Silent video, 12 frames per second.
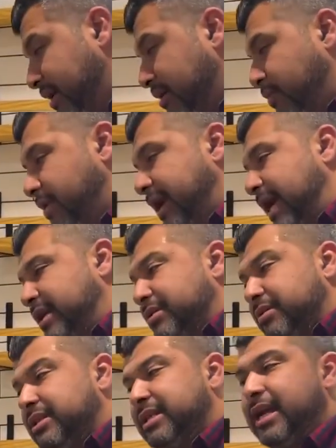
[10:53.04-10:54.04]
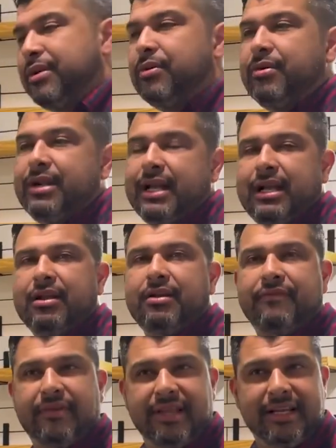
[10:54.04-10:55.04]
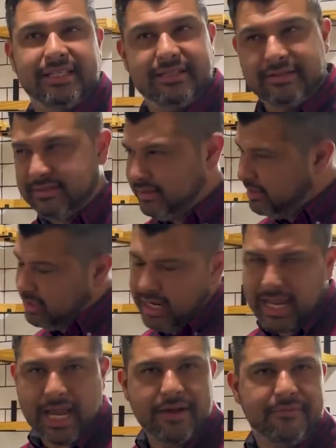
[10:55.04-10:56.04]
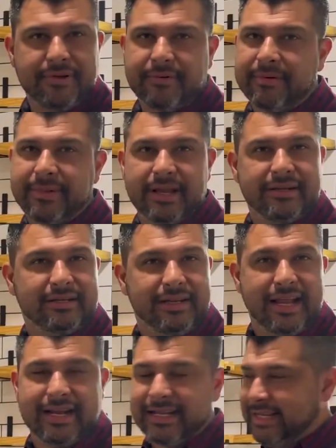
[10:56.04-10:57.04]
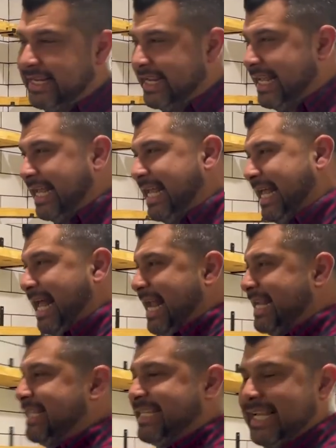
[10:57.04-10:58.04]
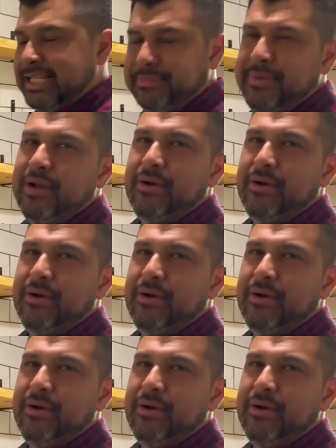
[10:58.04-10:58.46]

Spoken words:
what I do is I go and I look for these everywhere, man. Like, it takes me a